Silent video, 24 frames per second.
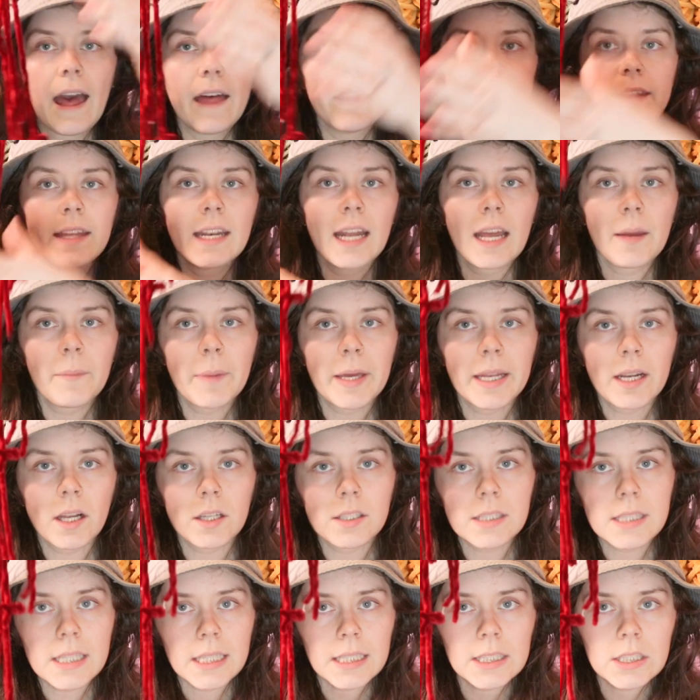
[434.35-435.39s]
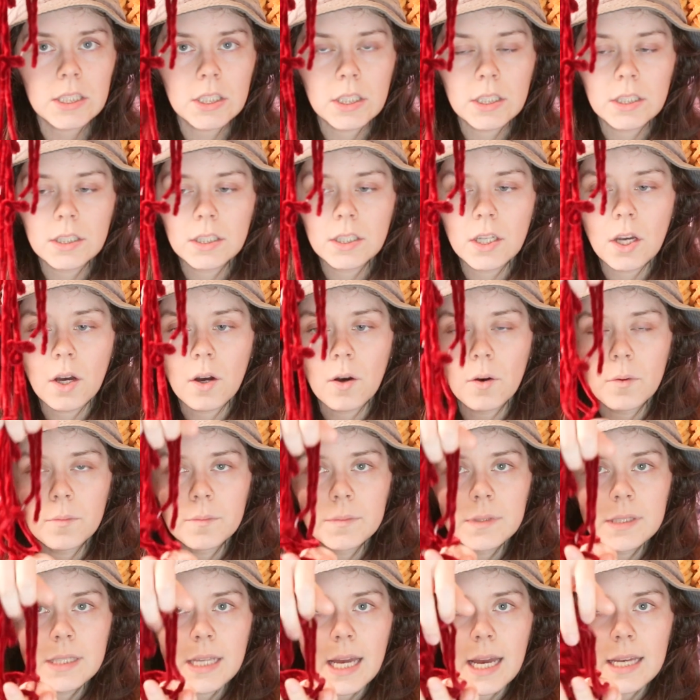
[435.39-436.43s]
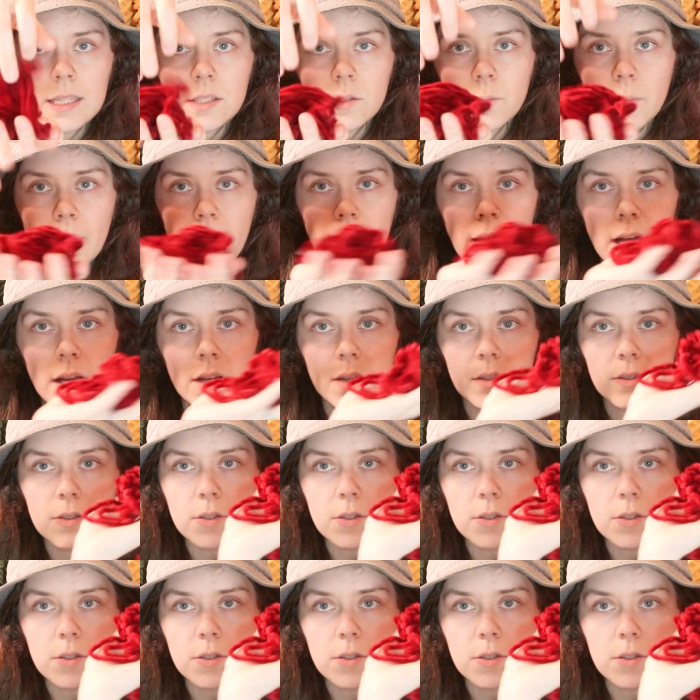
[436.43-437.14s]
And then I made all 6 combs as well,